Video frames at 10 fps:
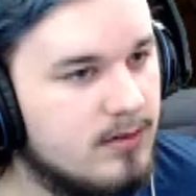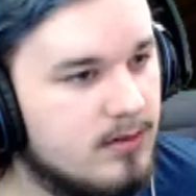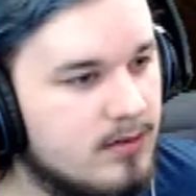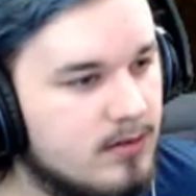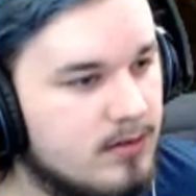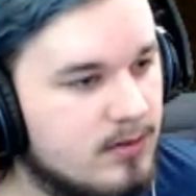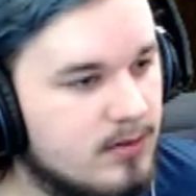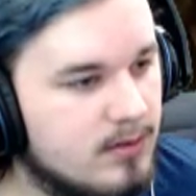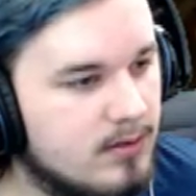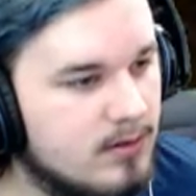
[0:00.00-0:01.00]

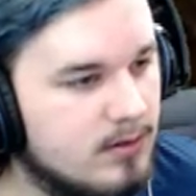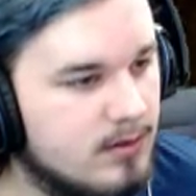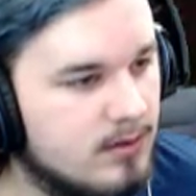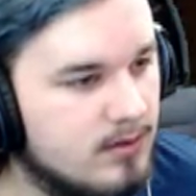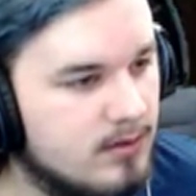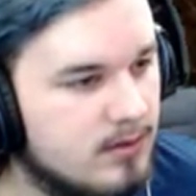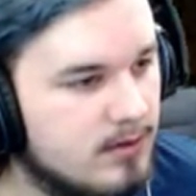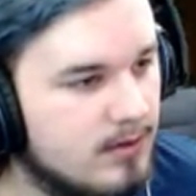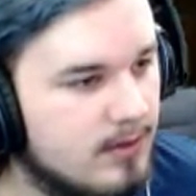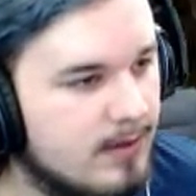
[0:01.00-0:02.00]

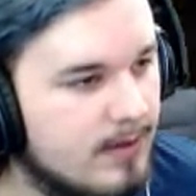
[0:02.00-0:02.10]
No one is speaking in this clip.